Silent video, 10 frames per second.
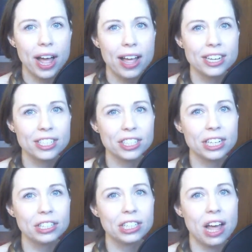I actually
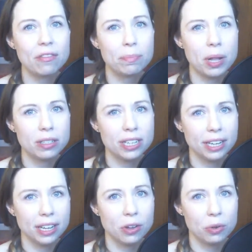love Baltic
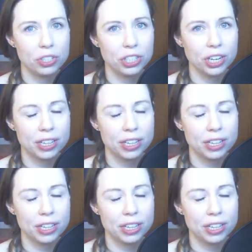culture.